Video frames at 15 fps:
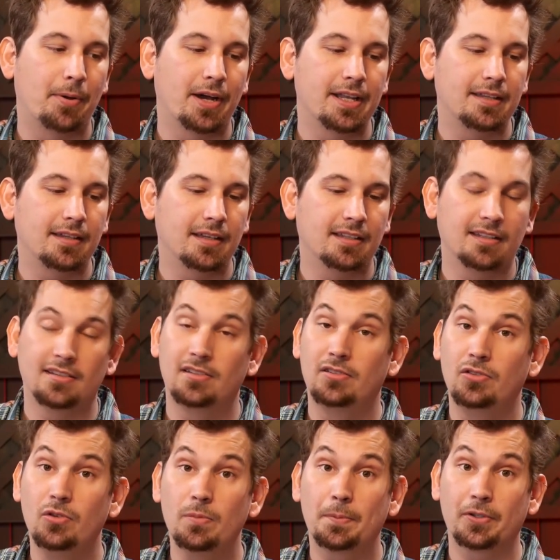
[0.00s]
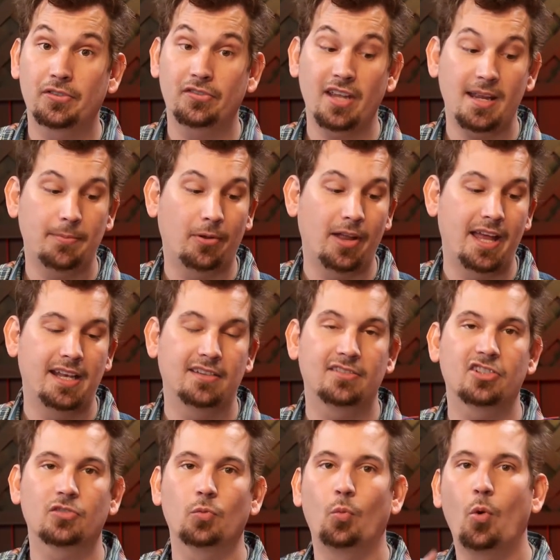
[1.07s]
But it is super stable, and it's
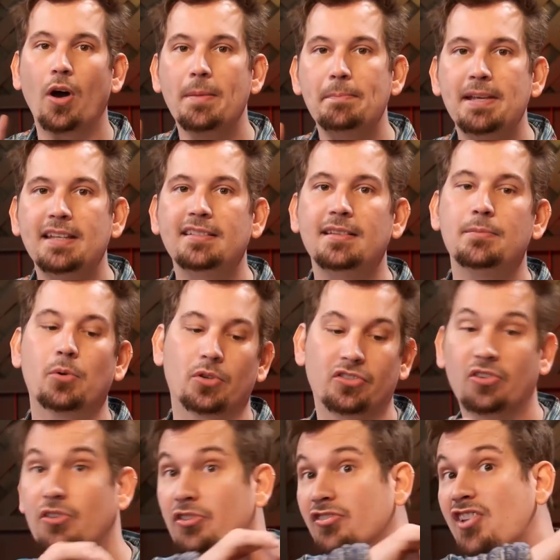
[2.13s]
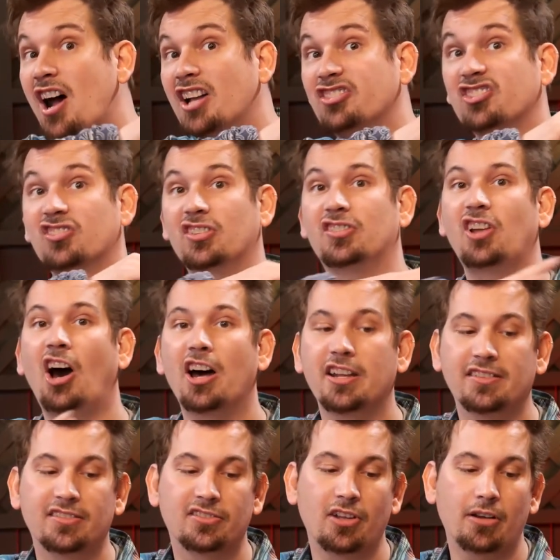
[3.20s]
just one PC board, so there's not just a
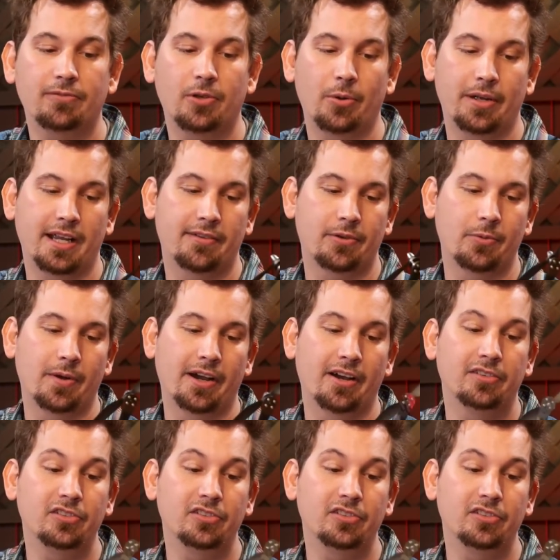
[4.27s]
ton of stuff going everywhere.